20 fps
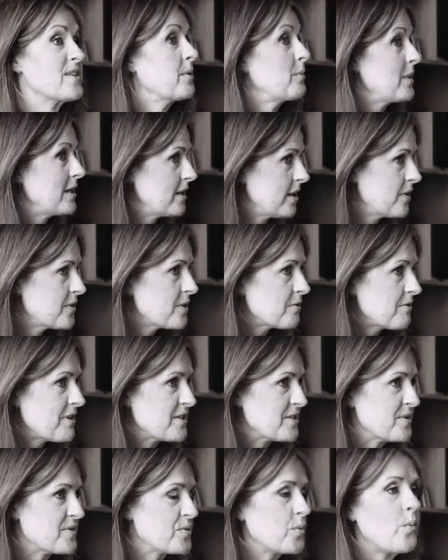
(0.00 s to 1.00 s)
and we know the
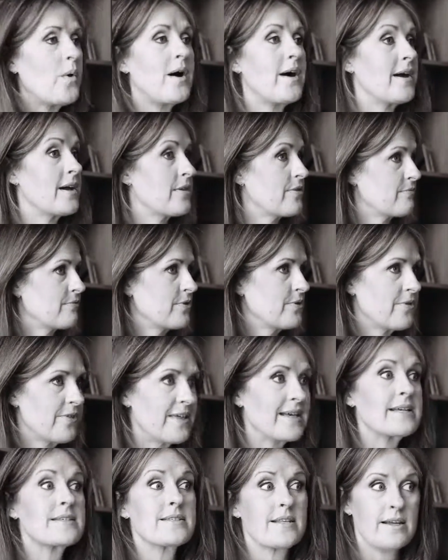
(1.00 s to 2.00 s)
reasons why through
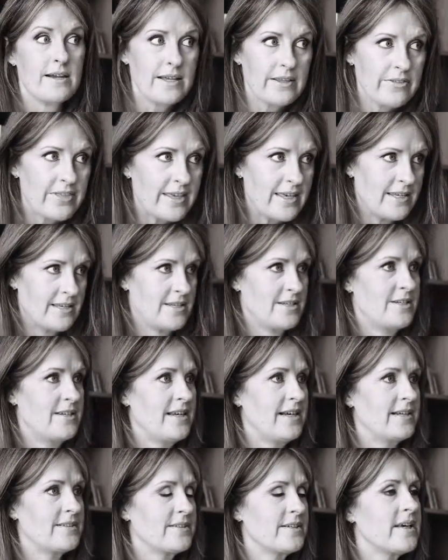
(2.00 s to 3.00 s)
things like the
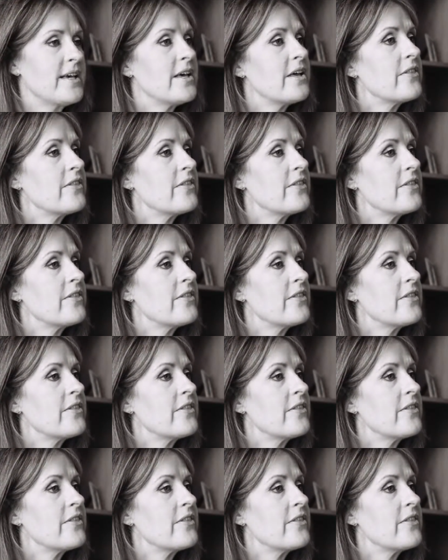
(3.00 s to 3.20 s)
internet.